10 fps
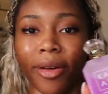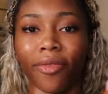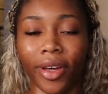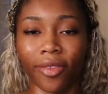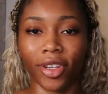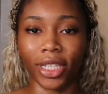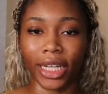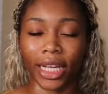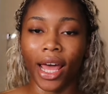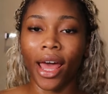my favorite
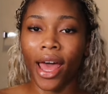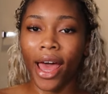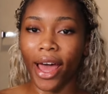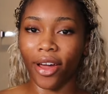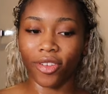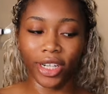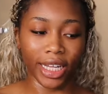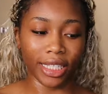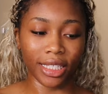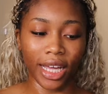like
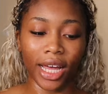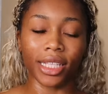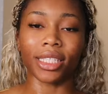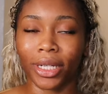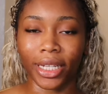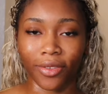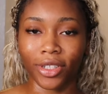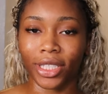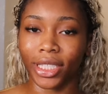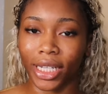everyday scent, but it
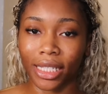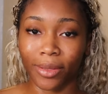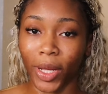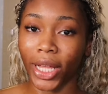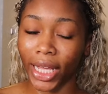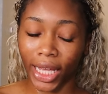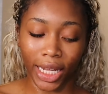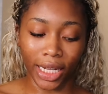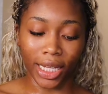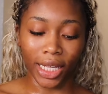definitely does smell like
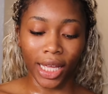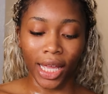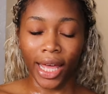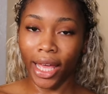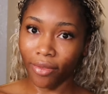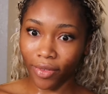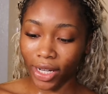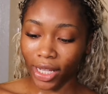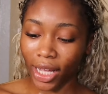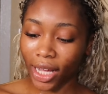candy and
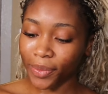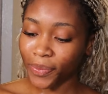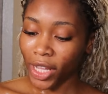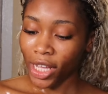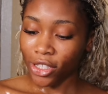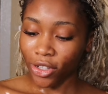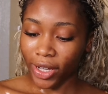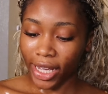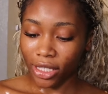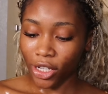vanilla. So
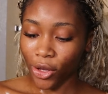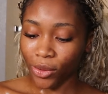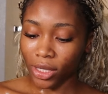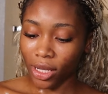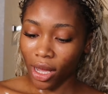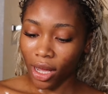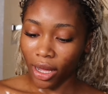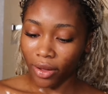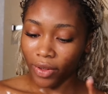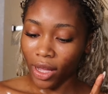it has notes
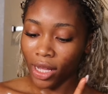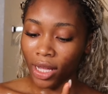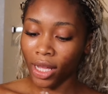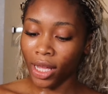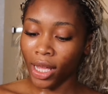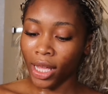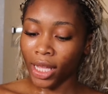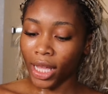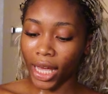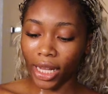
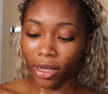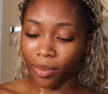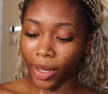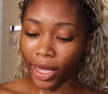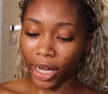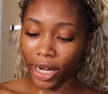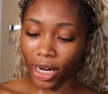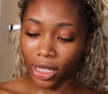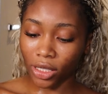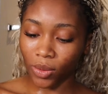of candied
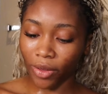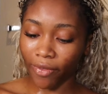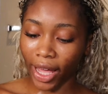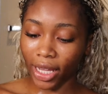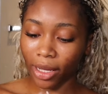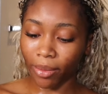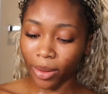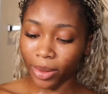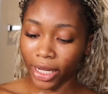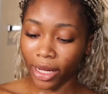pear, sweet violet,
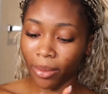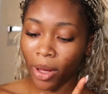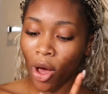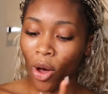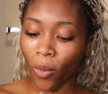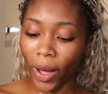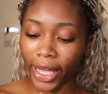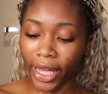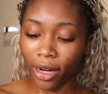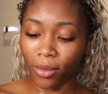bubblegum,
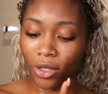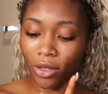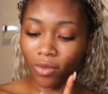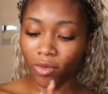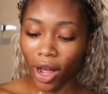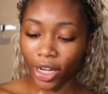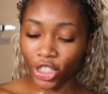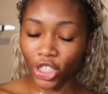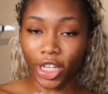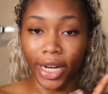white caramel, rock
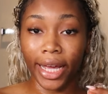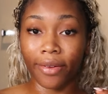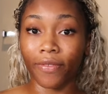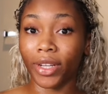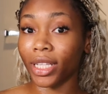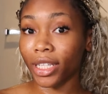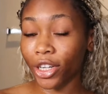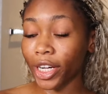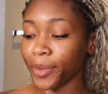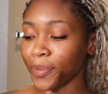sugar, and
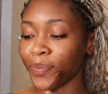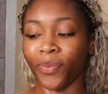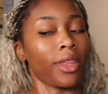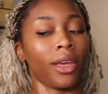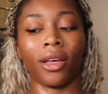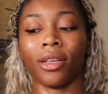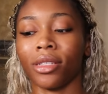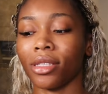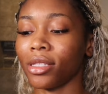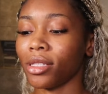vanilla cream.
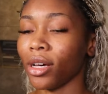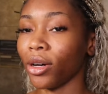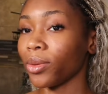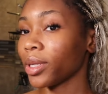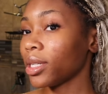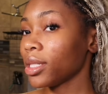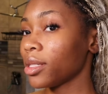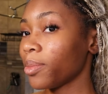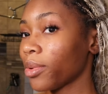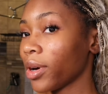So we're gonna
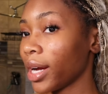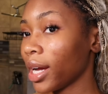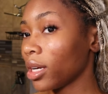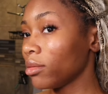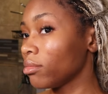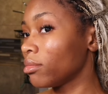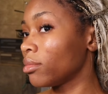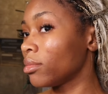spray